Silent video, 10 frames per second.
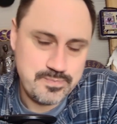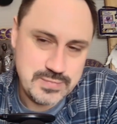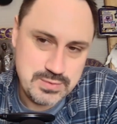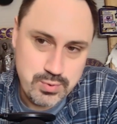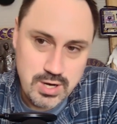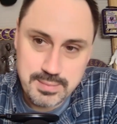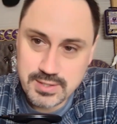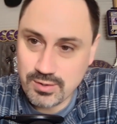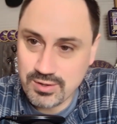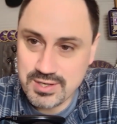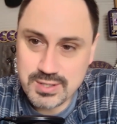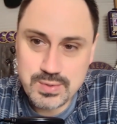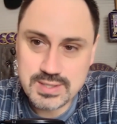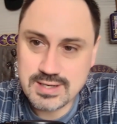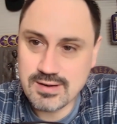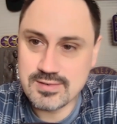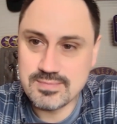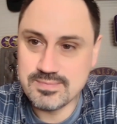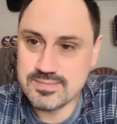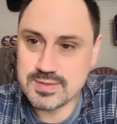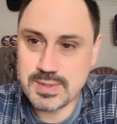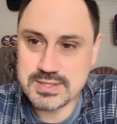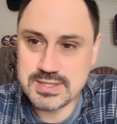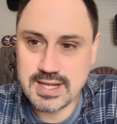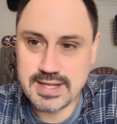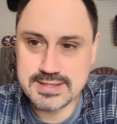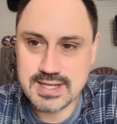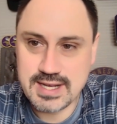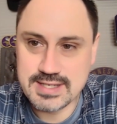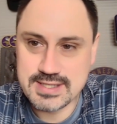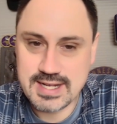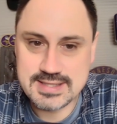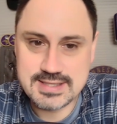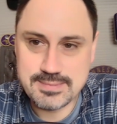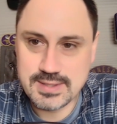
It's probably early to go a guard, especially a guy like Zion Johnson.